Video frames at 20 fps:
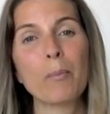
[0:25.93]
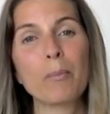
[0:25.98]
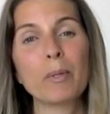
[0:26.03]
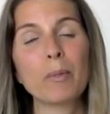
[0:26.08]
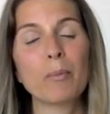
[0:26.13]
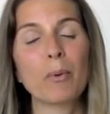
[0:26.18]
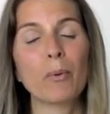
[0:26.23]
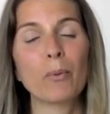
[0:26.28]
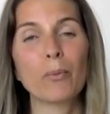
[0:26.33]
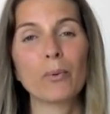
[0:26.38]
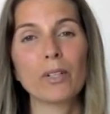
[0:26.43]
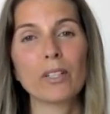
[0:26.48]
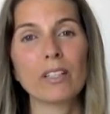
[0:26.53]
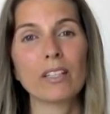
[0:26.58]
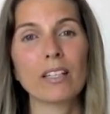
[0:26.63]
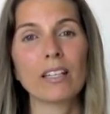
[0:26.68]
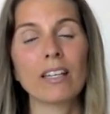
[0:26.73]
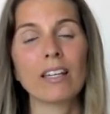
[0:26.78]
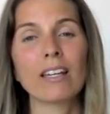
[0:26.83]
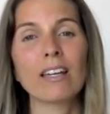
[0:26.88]
and people
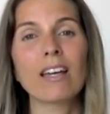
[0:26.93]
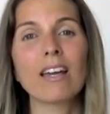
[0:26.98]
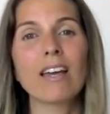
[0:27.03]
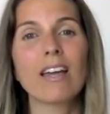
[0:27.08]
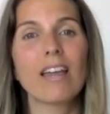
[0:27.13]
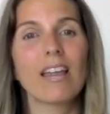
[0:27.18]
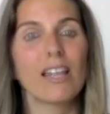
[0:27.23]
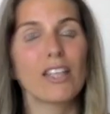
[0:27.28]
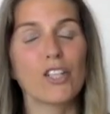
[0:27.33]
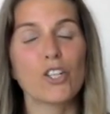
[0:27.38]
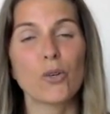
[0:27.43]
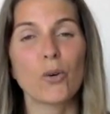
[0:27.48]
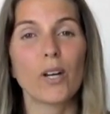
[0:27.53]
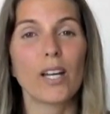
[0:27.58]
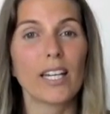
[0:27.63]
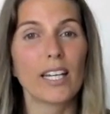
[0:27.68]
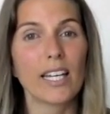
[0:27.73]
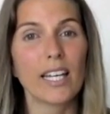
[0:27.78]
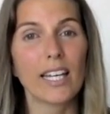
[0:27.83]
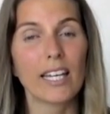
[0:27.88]
really
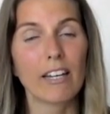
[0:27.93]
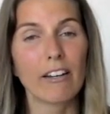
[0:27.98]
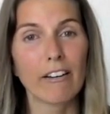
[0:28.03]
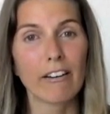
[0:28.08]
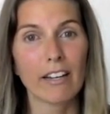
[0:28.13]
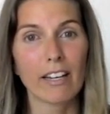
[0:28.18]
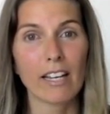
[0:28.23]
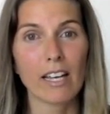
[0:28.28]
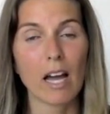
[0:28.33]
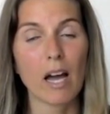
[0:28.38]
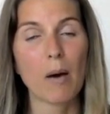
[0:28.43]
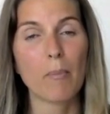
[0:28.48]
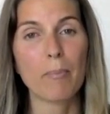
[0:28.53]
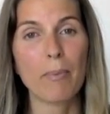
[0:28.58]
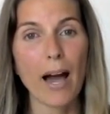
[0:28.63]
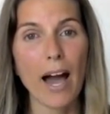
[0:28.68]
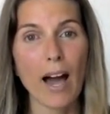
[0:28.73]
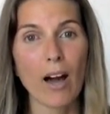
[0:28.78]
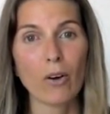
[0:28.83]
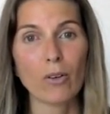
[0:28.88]
enjoyed hearing
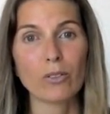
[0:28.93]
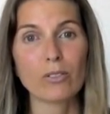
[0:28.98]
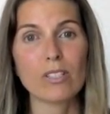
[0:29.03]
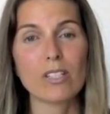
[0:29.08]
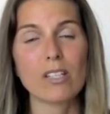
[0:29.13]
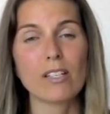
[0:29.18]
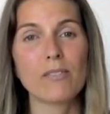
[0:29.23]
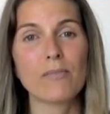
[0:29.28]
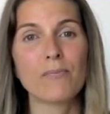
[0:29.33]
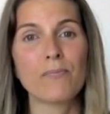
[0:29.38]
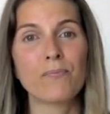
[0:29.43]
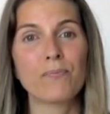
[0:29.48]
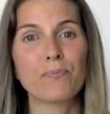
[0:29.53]
about